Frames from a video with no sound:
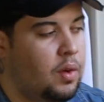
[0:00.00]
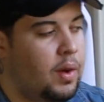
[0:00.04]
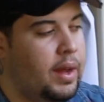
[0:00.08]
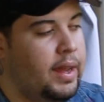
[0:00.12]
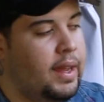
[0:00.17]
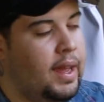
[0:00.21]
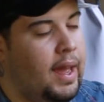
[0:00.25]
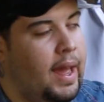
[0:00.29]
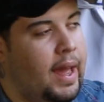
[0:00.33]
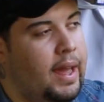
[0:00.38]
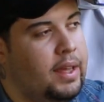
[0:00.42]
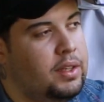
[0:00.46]
So
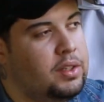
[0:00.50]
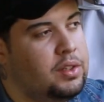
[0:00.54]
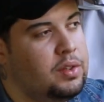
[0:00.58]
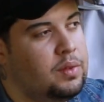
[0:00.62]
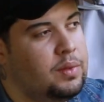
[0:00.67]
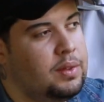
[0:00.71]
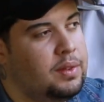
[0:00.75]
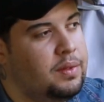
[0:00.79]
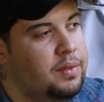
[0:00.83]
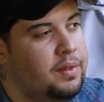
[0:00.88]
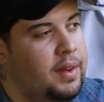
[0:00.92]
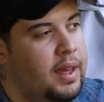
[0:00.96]
I
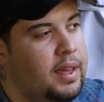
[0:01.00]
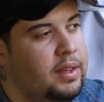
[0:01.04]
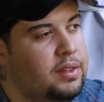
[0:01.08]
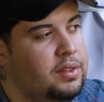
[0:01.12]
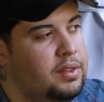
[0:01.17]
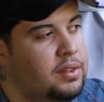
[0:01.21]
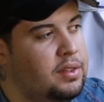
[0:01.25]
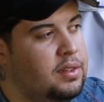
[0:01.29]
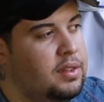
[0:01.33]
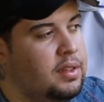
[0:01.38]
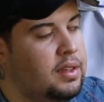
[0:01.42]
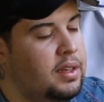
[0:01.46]
had to
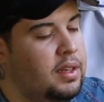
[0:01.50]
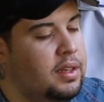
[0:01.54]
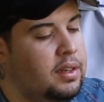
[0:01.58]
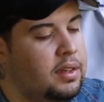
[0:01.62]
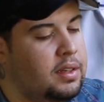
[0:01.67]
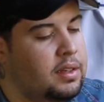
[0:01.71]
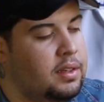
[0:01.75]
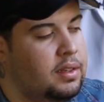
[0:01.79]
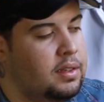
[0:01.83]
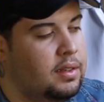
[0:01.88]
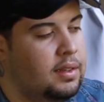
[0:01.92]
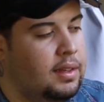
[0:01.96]
invest
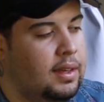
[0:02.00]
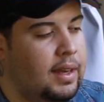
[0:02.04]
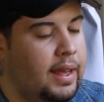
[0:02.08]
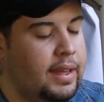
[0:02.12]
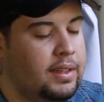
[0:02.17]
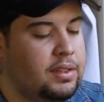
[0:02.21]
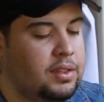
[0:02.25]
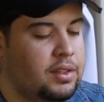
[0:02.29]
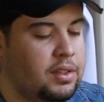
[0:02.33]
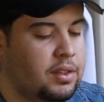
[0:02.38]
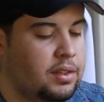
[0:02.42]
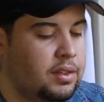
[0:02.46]
in a
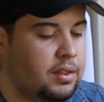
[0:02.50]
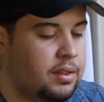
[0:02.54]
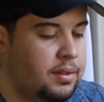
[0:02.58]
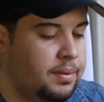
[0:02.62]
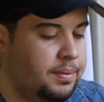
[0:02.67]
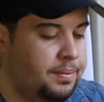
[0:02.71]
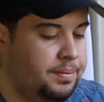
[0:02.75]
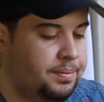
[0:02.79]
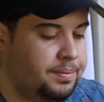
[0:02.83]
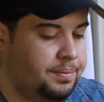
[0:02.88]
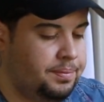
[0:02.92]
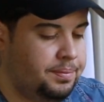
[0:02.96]
lens
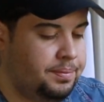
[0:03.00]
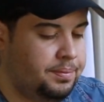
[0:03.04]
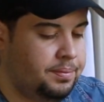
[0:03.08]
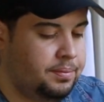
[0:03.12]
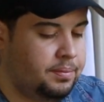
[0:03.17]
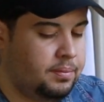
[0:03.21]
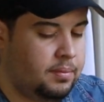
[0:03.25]
hood,